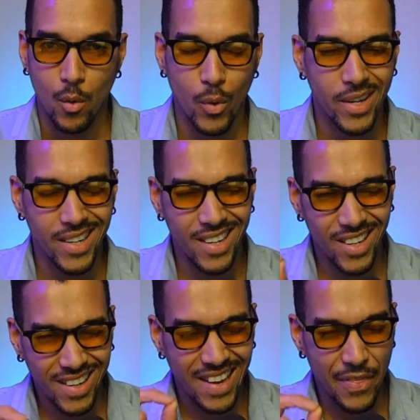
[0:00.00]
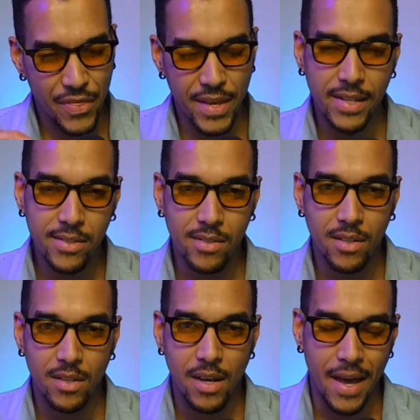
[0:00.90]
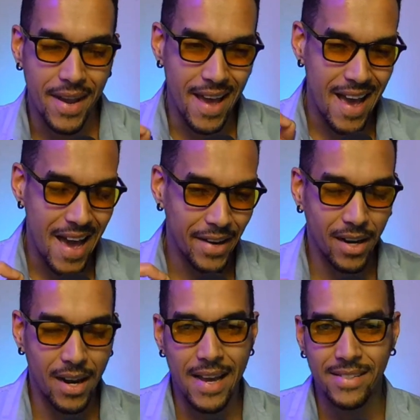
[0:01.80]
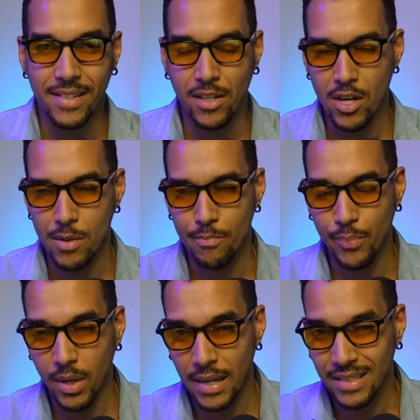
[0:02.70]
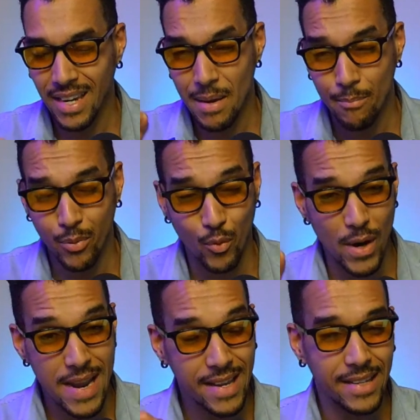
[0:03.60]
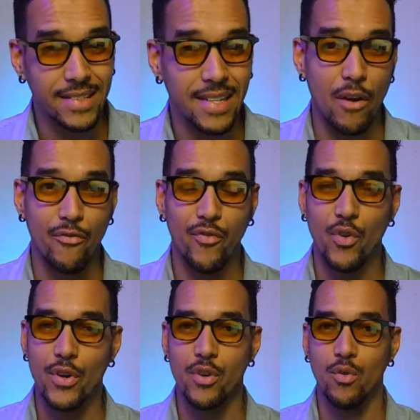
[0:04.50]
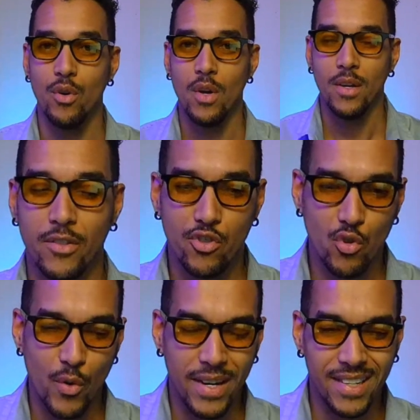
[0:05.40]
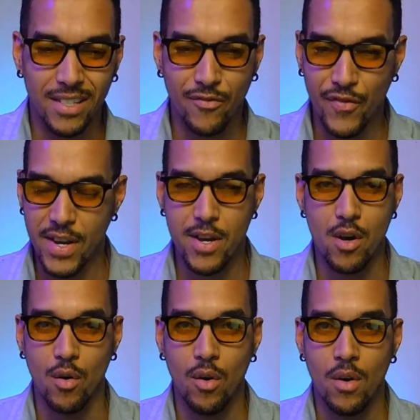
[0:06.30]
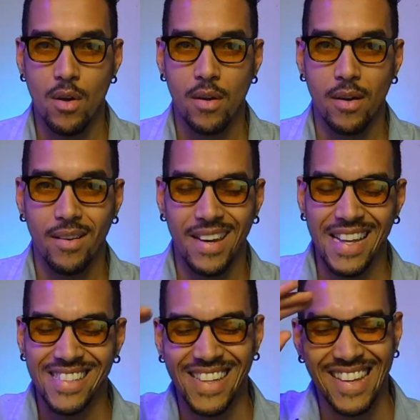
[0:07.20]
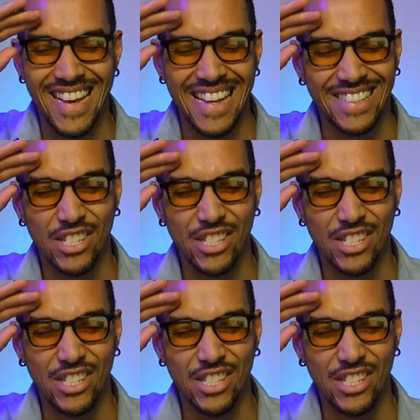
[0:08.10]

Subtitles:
We're going to look at this and analyze it completely, break it down for you during this video. Let's get